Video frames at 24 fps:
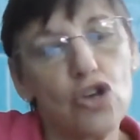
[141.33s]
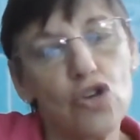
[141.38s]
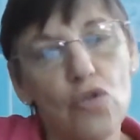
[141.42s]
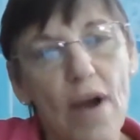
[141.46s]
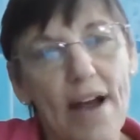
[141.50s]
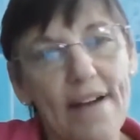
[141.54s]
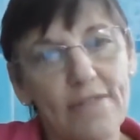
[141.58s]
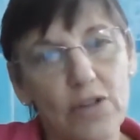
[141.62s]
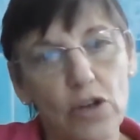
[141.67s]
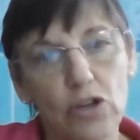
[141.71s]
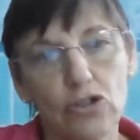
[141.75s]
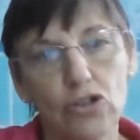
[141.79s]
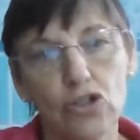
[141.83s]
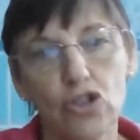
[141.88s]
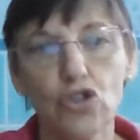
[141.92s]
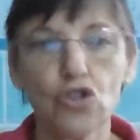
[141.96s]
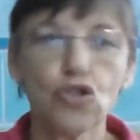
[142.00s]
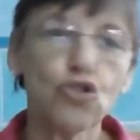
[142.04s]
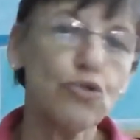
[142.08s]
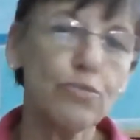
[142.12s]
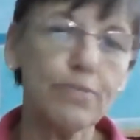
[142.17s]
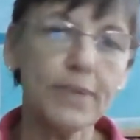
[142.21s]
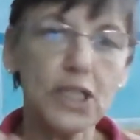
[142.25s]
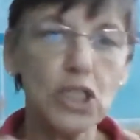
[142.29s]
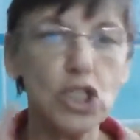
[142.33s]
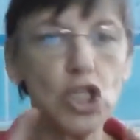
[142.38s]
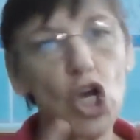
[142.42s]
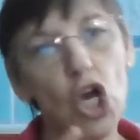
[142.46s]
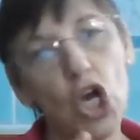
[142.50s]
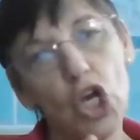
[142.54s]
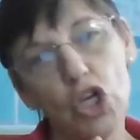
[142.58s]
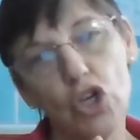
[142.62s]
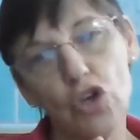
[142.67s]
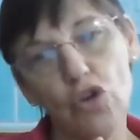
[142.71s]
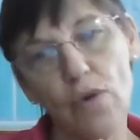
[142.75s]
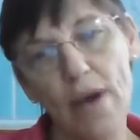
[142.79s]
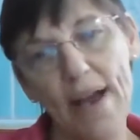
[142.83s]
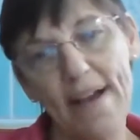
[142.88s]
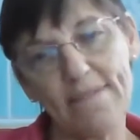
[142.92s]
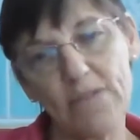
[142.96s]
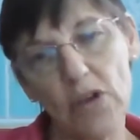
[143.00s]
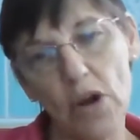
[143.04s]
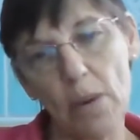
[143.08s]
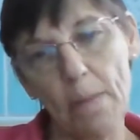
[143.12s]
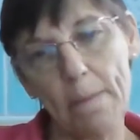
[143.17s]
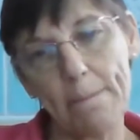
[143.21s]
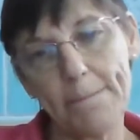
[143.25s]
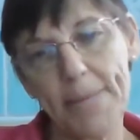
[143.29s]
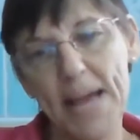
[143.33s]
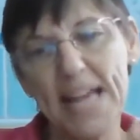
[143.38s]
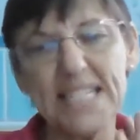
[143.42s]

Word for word: you have your Summas, you have your